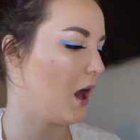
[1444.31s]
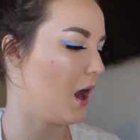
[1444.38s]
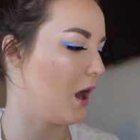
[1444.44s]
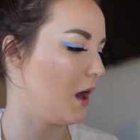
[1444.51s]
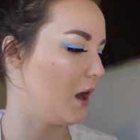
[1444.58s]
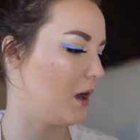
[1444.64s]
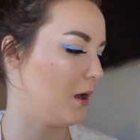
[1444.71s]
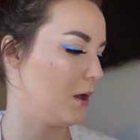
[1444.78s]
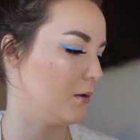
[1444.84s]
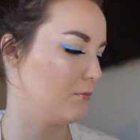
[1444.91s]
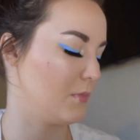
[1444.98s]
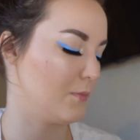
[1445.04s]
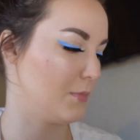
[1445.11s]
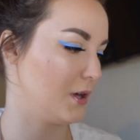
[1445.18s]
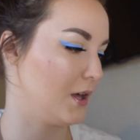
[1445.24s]

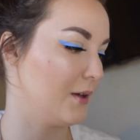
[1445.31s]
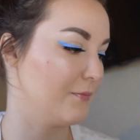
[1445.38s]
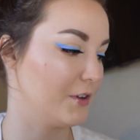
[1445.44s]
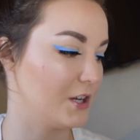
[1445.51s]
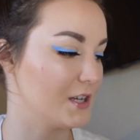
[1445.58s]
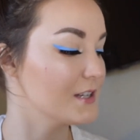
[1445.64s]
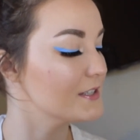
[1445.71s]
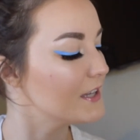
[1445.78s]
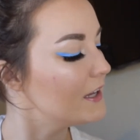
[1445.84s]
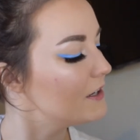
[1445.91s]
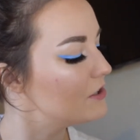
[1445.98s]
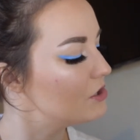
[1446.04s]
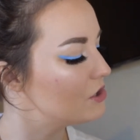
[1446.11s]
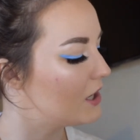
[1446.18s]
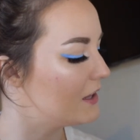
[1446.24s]
But I'm very
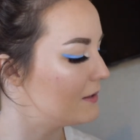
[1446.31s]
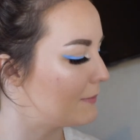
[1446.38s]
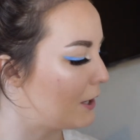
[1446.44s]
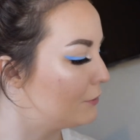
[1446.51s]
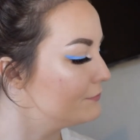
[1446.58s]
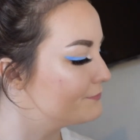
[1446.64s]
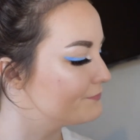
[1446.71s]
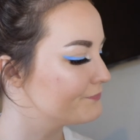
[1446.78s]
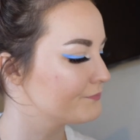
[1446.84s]
excited to try them out.